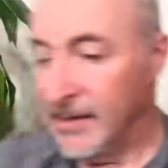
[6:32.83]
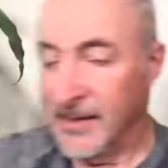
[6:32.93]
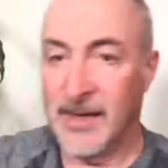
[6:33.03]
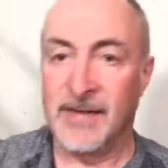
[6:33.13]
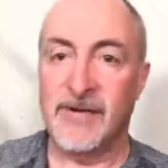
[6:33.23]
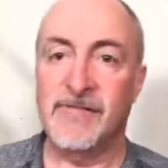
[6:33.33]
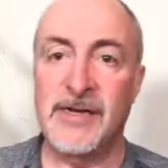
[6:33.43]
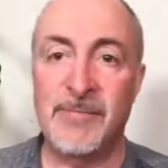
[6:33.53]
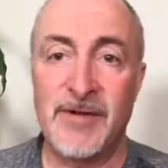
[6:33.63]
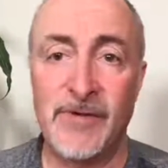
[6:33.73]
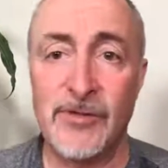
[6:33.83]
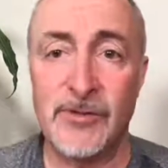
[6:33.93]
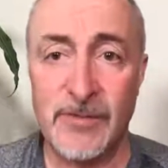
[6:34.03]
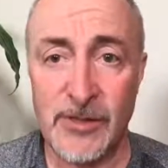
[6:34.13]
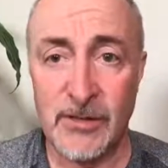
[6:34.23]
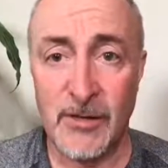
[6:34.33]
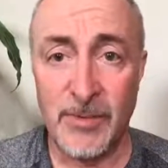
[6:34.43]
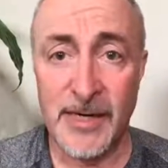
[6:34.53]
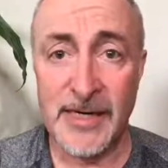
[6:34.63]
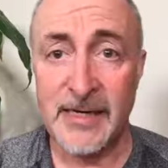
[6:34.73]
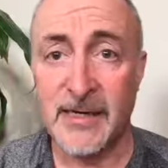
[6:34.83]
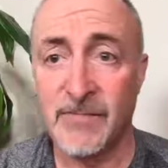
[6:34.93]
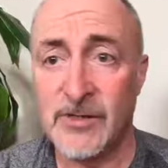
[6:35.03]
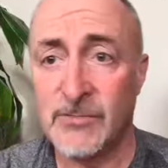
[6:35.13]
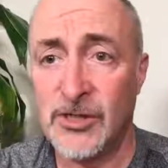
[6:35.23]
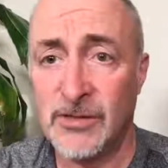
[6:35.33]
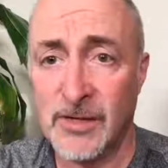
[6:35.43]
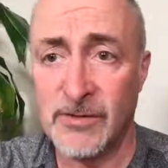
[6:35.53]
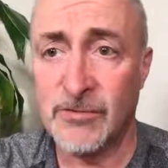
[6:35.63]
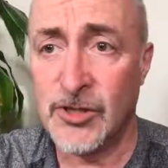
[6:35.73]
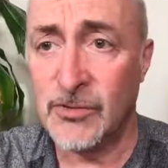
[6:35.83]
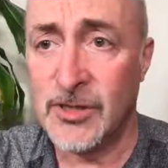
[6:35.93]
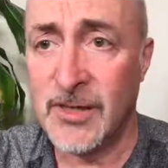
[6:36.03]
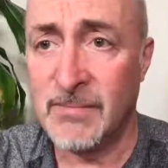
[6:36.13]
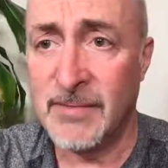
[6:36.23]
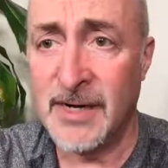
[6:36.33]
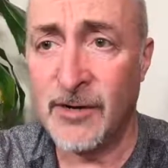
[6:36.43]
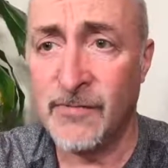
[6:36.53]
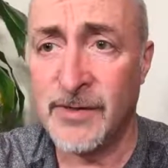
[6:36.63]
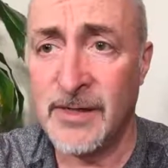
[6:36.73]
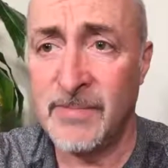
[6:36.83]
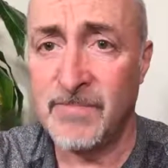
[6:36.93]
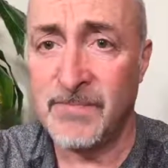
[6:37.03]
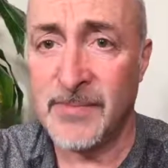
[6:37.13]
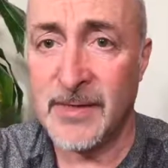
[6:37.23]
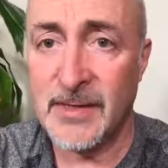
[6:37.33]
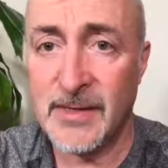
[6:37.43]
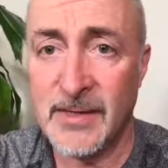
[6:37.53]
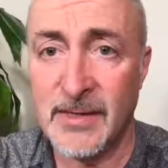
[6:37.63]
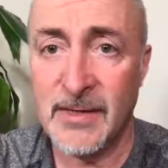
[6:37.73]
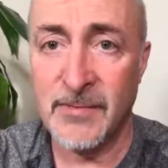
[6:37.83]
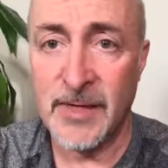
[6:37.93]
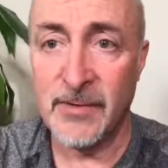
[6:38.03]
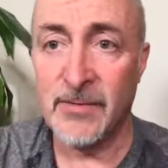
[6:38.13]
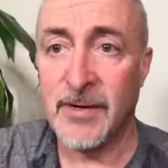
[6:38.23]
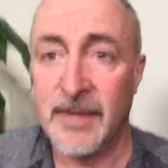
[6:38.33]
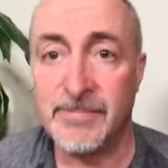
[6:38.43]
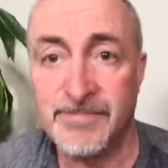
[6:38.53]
I've got a feeling my phone's doing something, so I'm going to plug it in, give you some, give some juice. That might hopefully. There we go. All right.